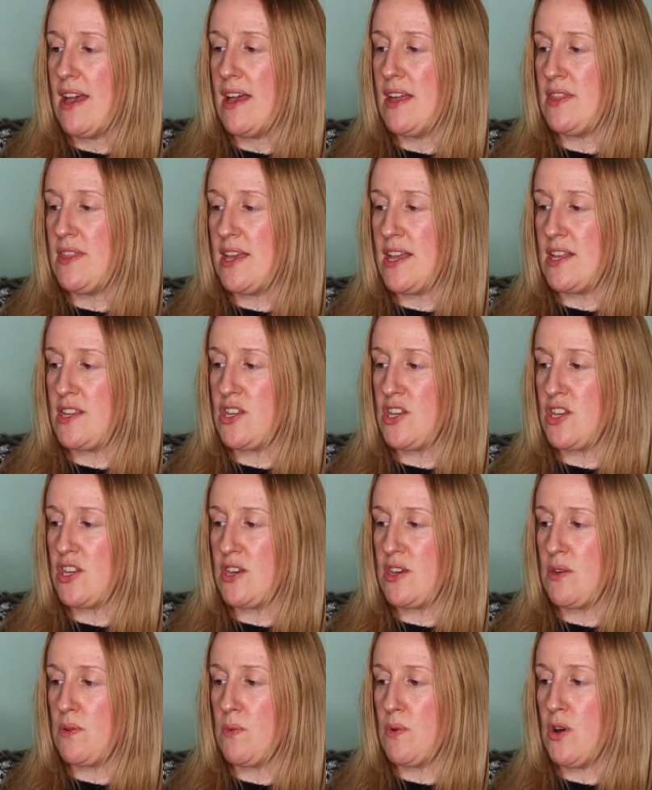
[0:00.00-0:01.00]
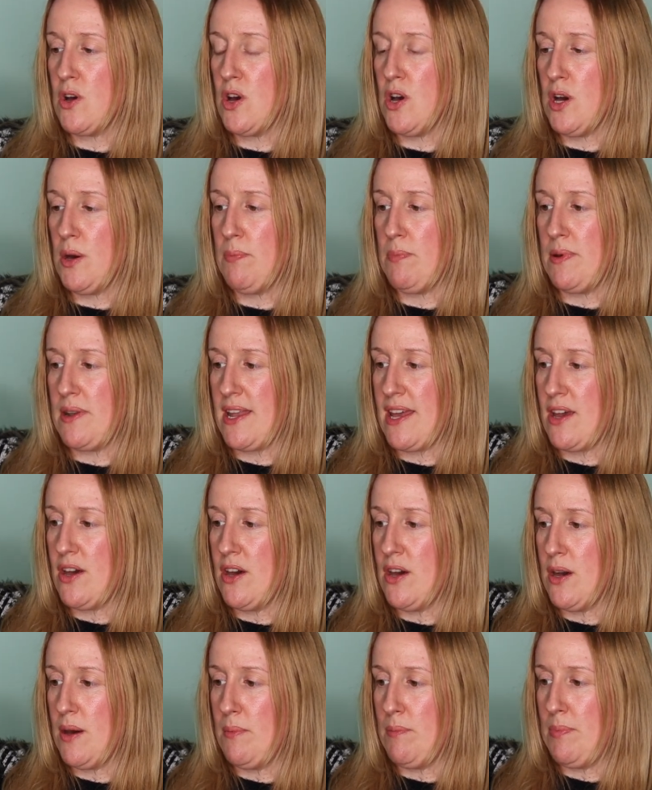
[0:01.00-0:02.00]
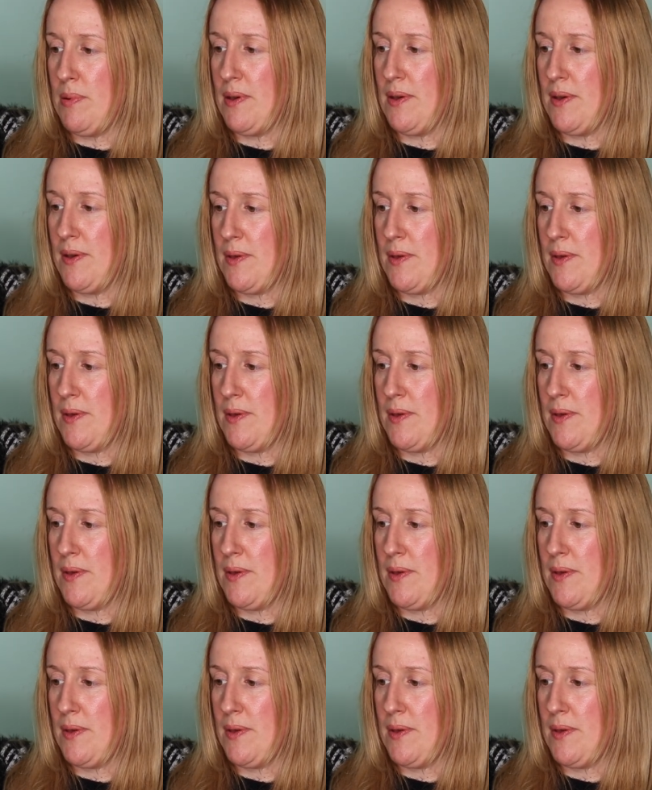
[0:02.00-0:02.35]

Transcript: and then you open it up,